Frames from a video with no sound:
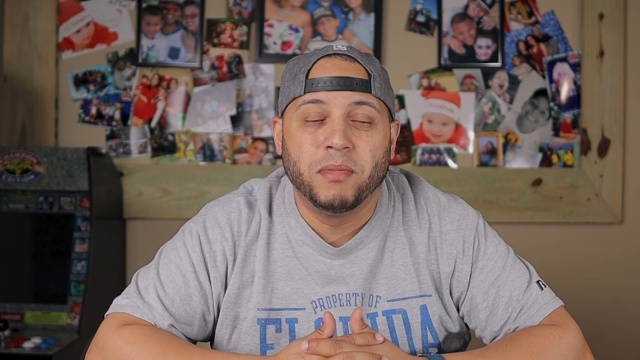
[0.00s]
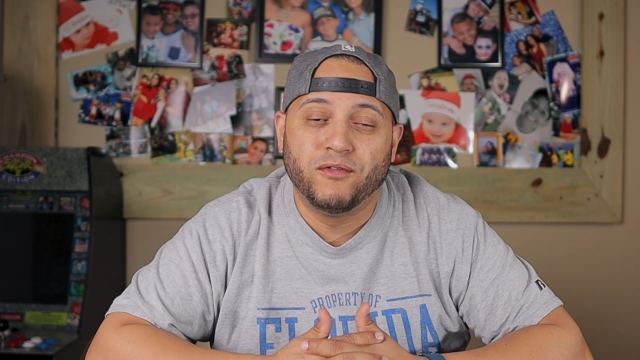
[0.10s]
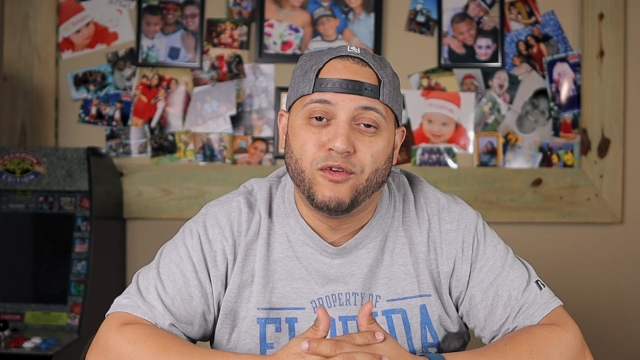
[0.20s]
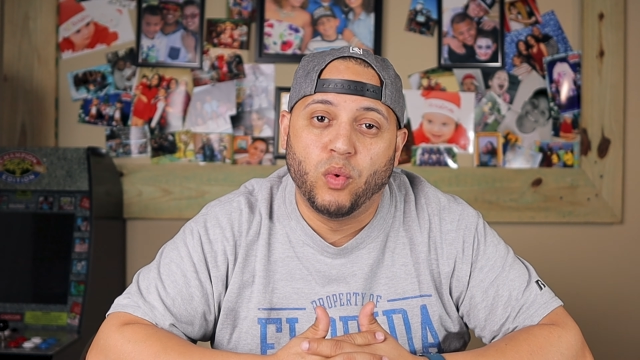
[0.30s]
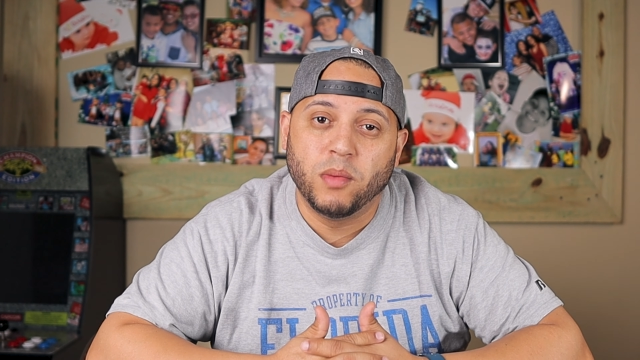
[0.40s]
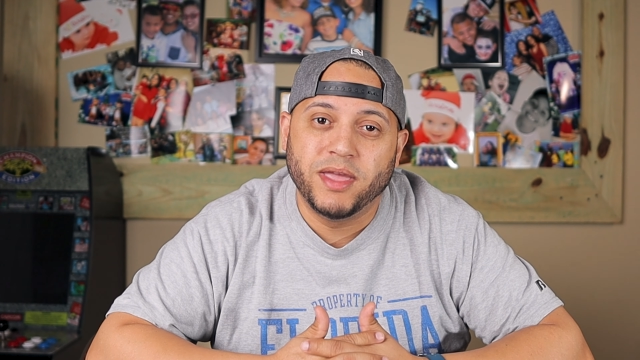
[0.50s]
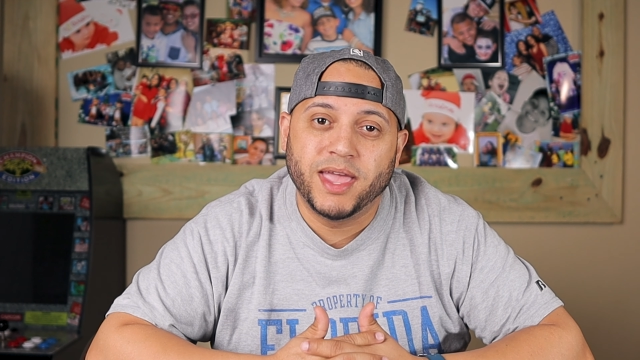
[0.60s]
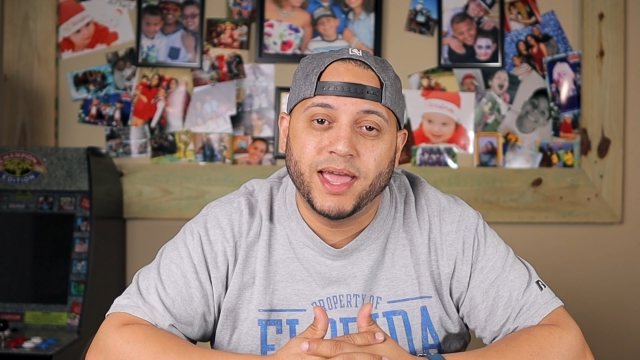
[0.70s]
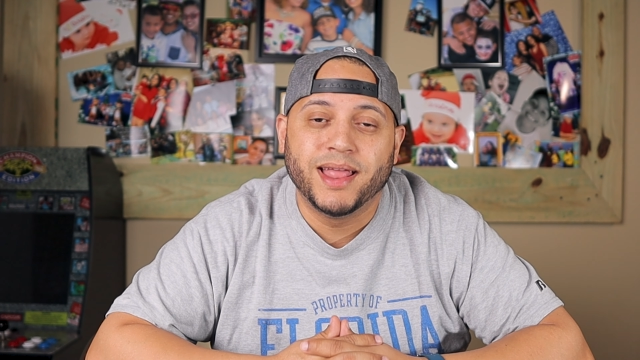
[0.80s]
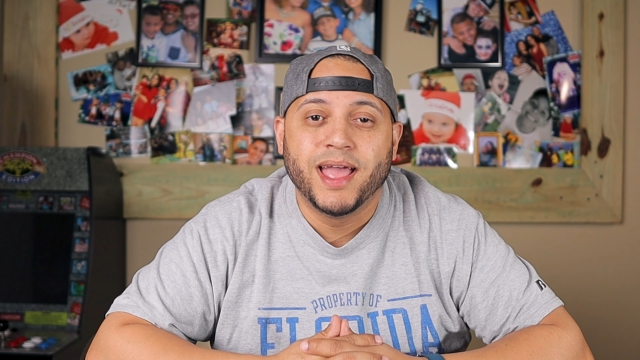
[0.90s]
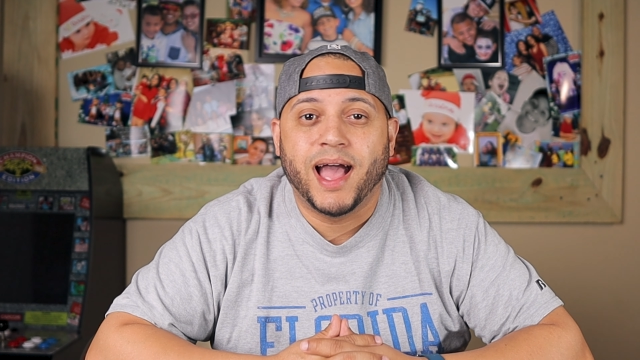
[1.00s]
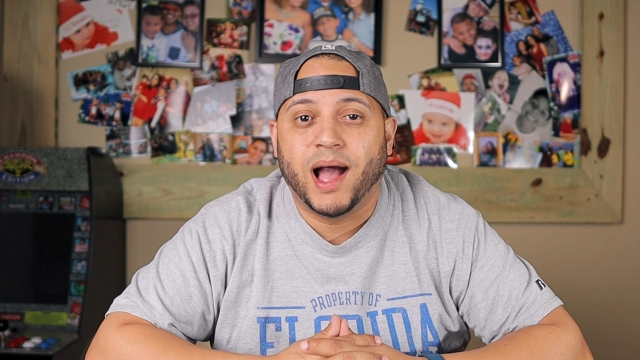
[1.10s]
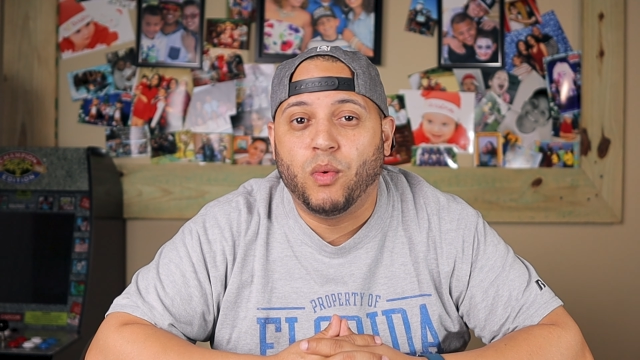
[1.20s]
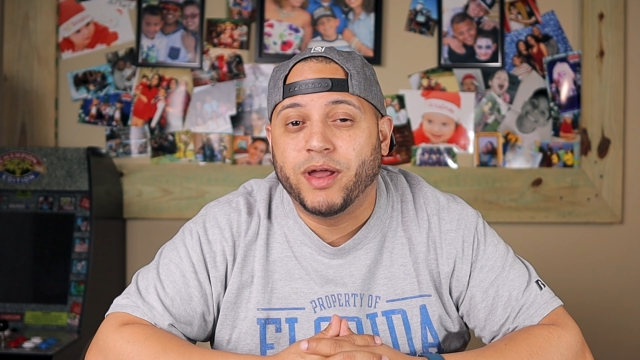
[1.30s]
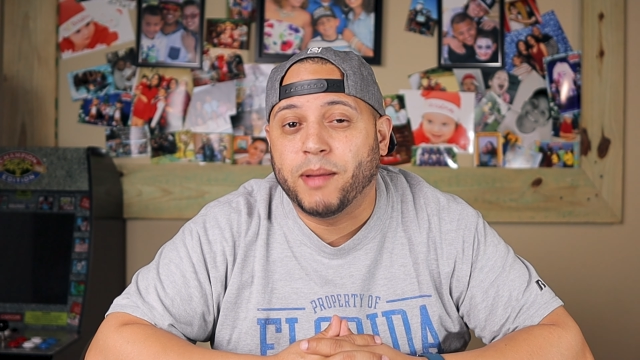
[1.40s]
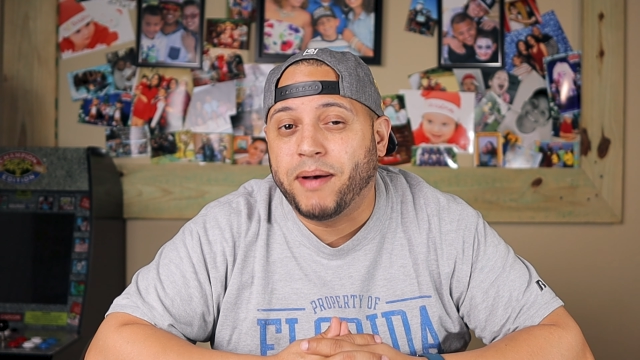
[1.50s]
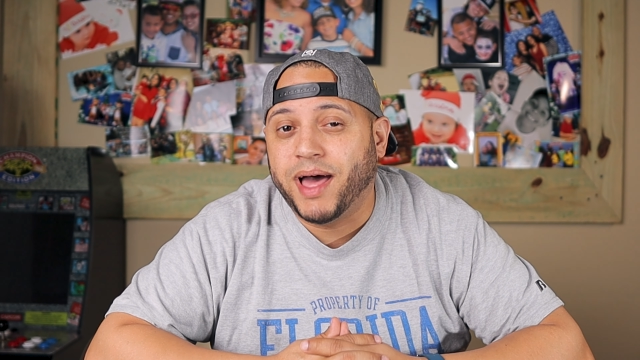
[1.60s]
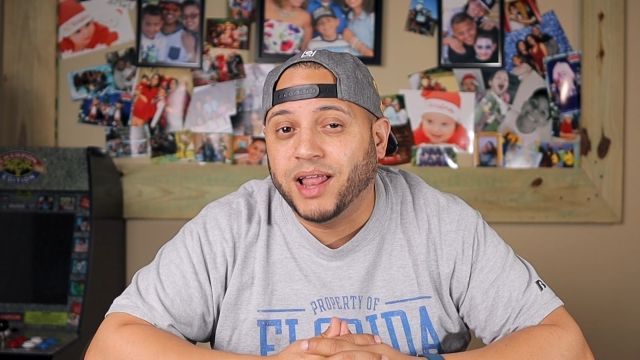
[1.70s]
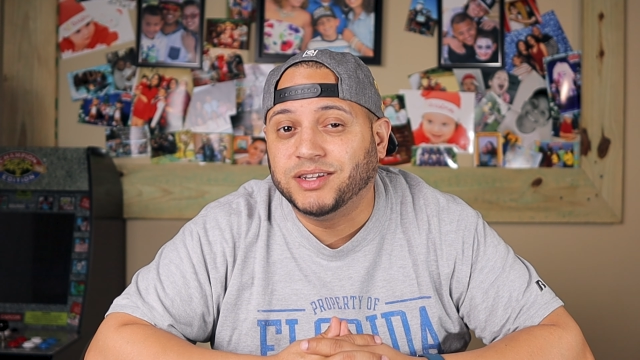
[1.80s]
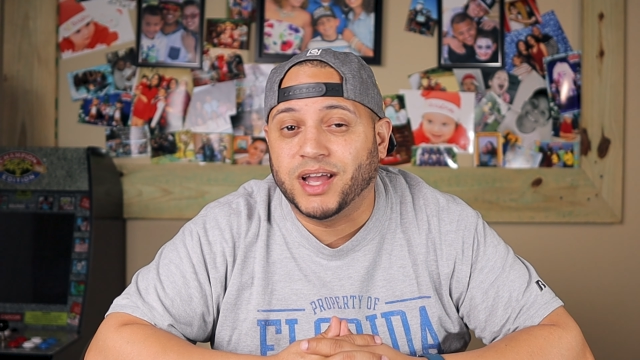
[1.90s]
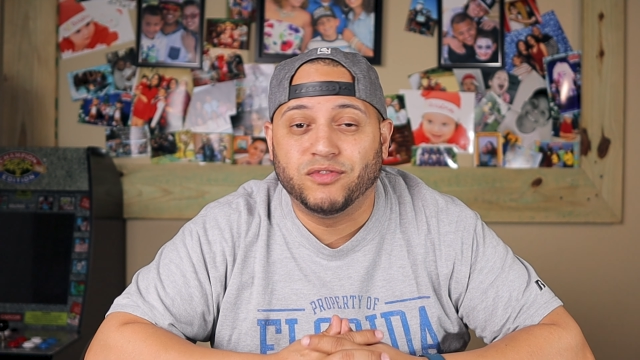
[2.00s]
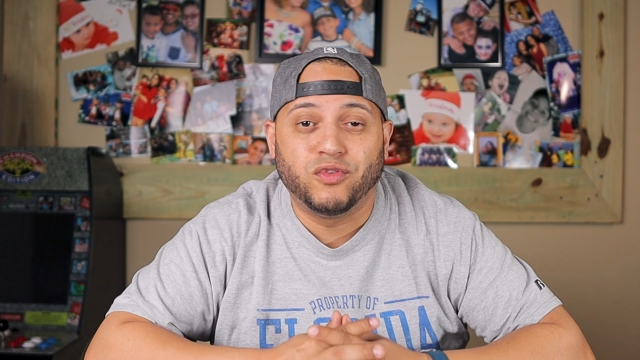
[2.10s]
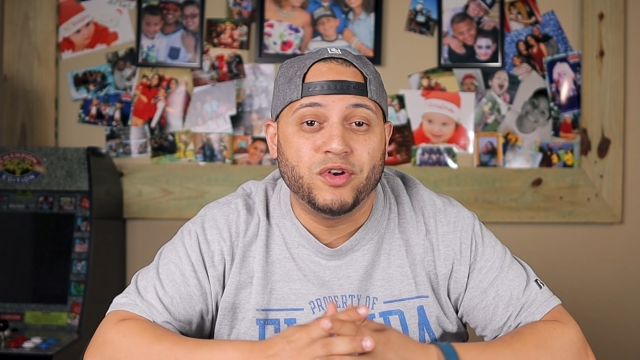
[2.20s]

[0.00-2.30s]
Before we begin, I want to apologize